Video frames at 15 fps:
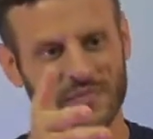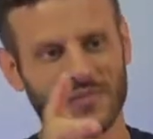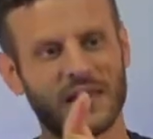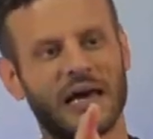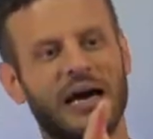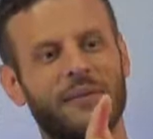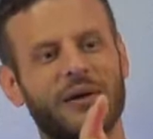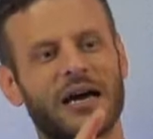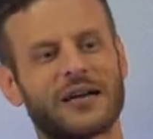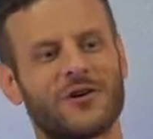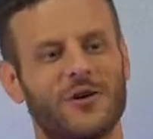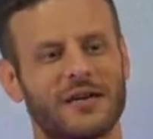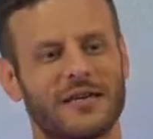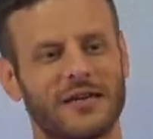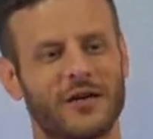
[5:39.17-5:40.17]
I'm not
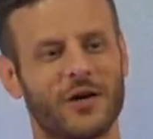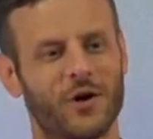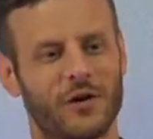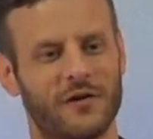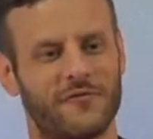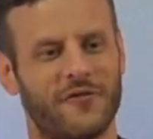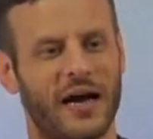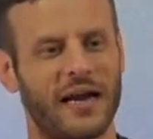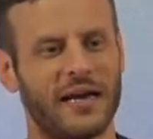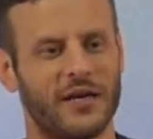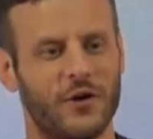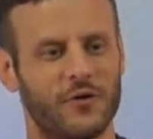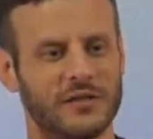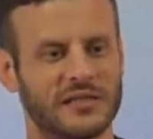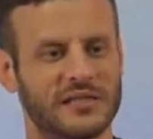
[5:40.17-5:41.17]
going to go and find
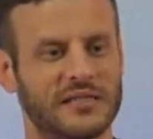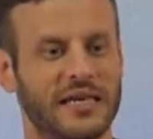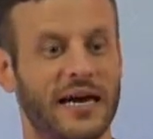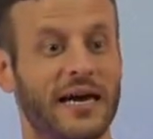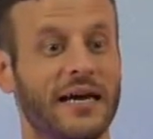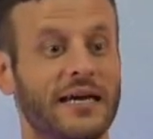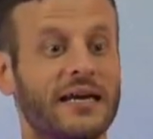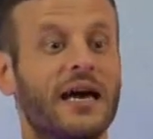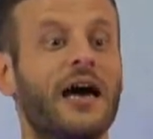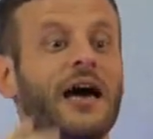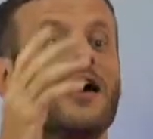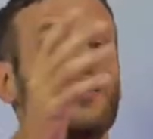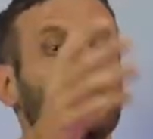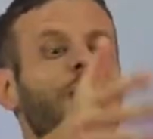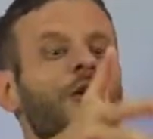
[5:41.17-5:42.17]
you and say,
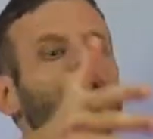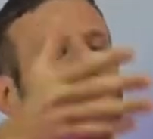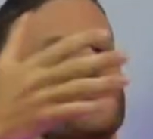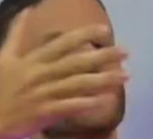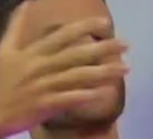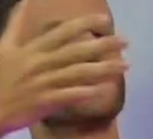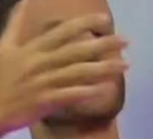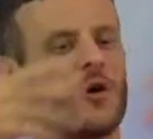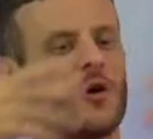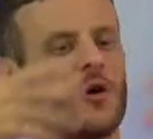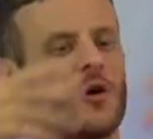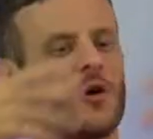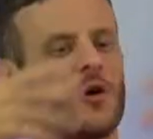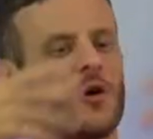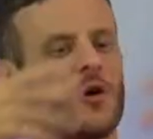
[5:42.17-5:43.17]
you're my
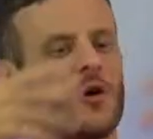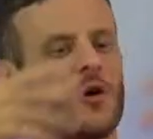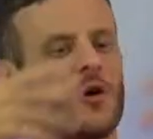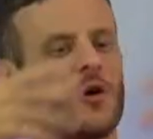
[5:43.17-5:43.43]
wife,